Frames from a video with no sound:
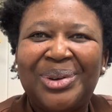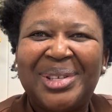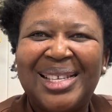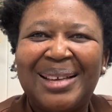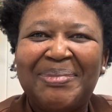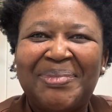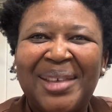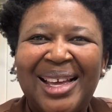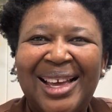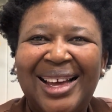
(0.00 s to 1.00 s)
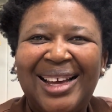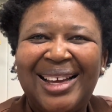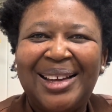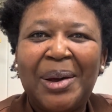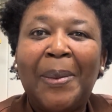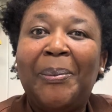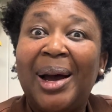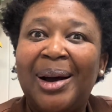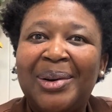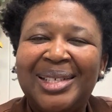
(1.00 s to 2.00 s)
some
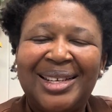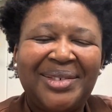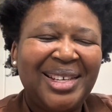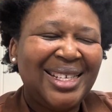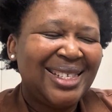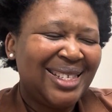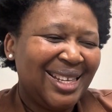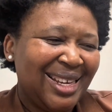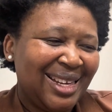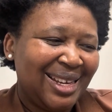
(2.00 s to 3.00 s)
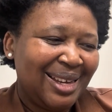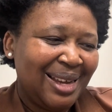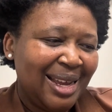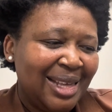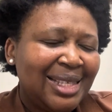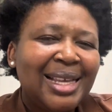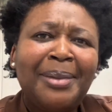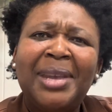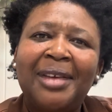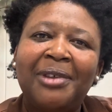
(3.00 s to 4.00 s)
boundaries,
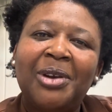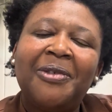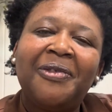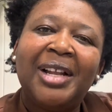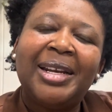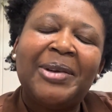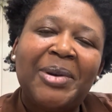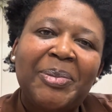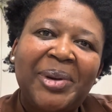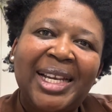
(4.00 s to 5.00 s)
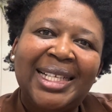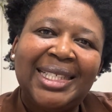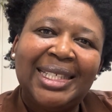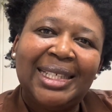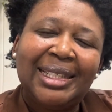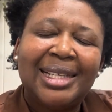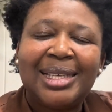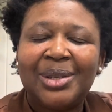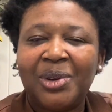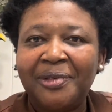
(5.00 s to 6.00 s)
some level of vulnerability. This
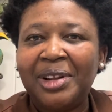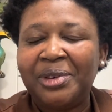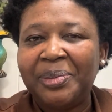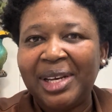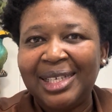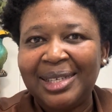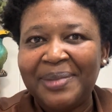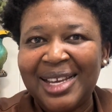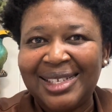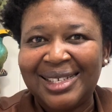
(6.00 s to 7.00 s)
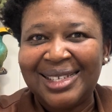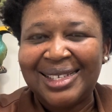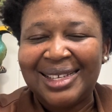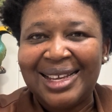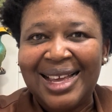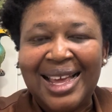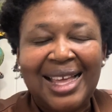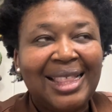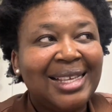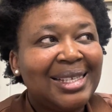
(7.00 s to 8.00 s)
is where vulnerability matters.
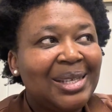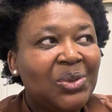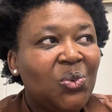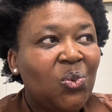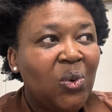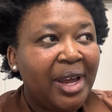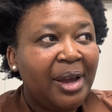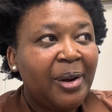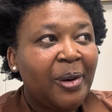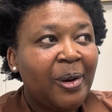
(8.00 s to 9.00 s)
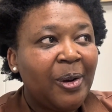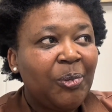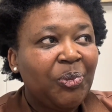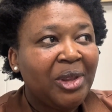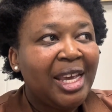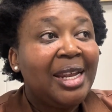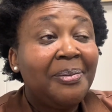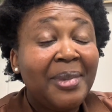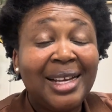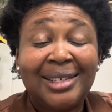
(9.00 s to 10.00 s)
This is where it
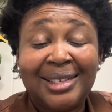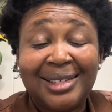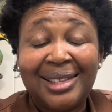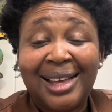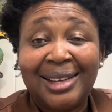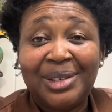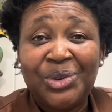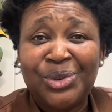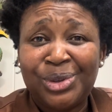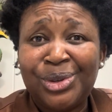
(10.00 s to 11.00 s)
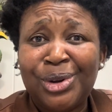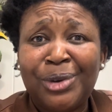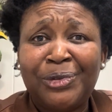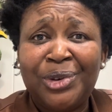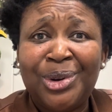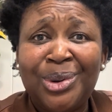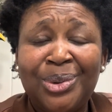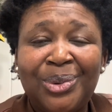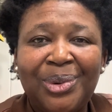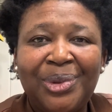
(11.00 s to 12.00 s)
matters that your staff
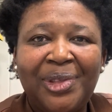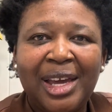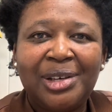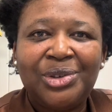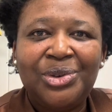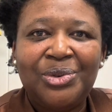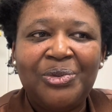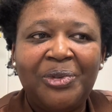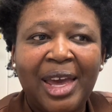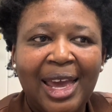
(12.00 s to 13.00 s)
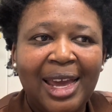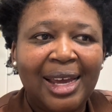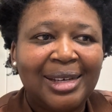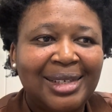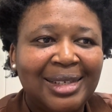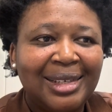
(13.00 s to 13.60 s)
know that you've had